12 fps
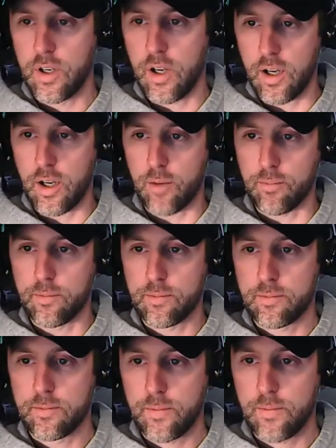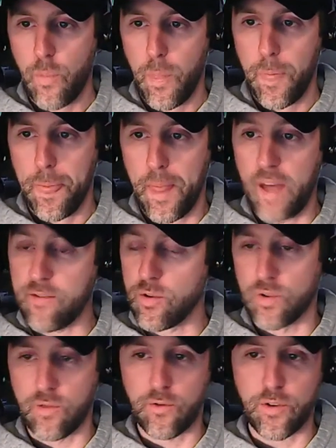I've
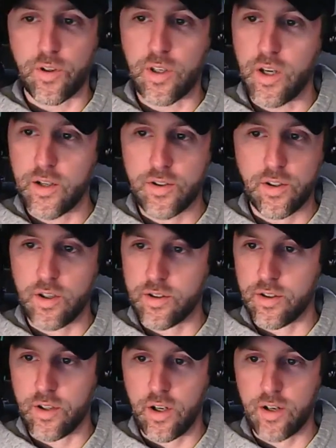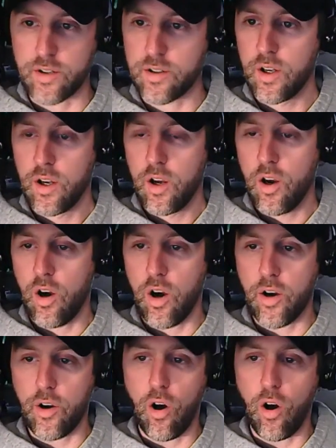used them for years and years and years
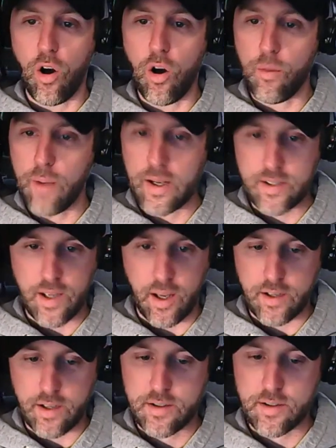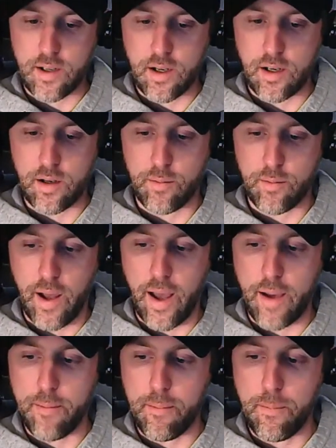on all my tanks.
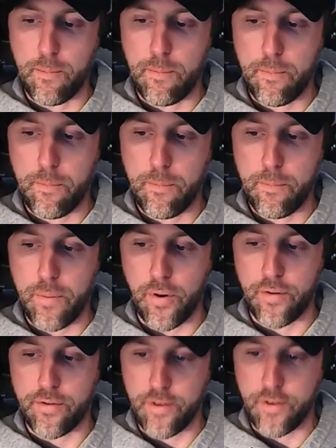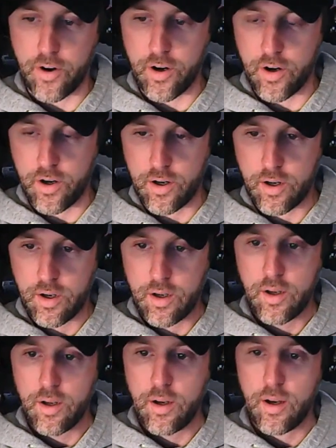I prefer
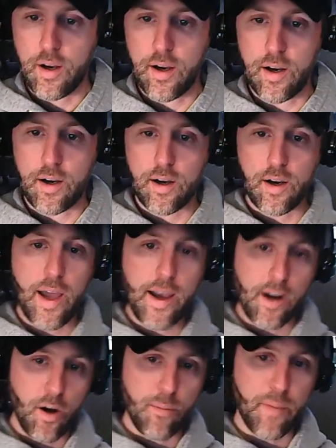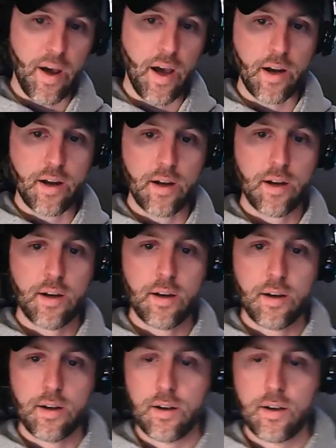hang on back
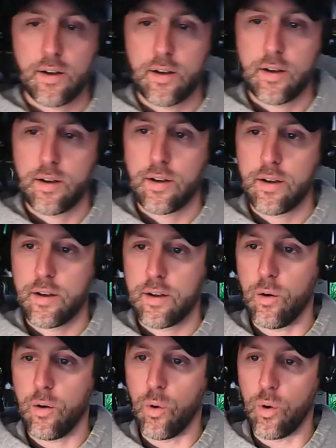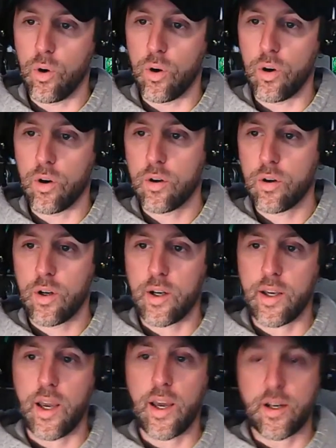or a
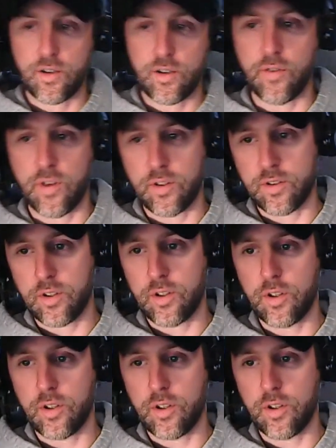canister filter.